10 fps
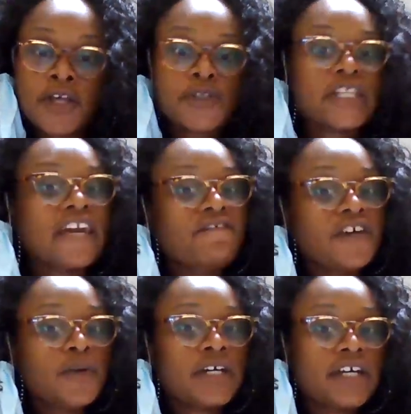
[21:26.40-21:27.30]
So they
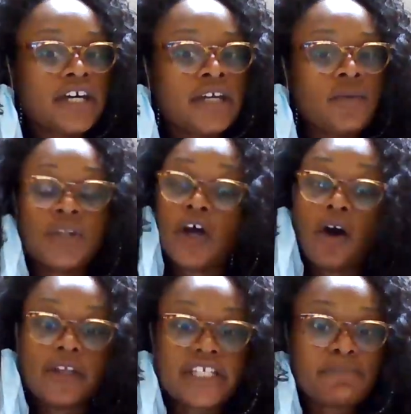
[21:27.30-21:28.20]
feel good with the
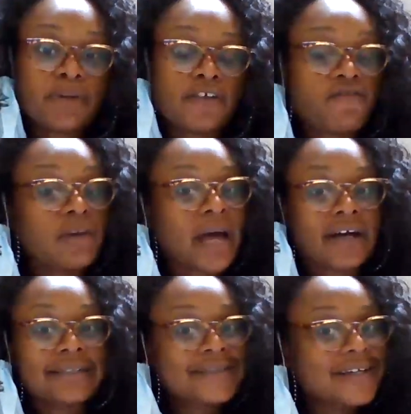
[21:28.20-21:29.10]
Holy Spirit for
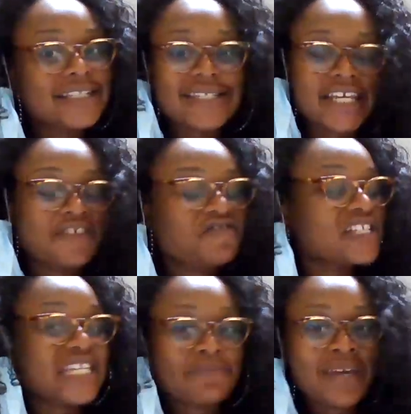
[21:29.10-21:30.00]
about a good 10,
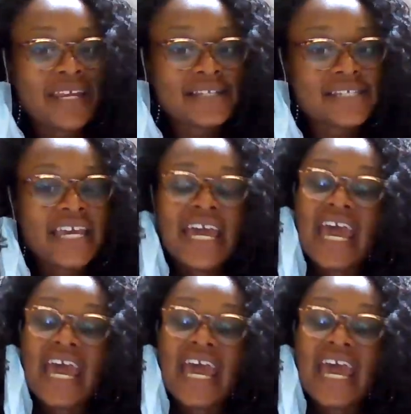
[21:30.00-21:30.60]
15 minutes,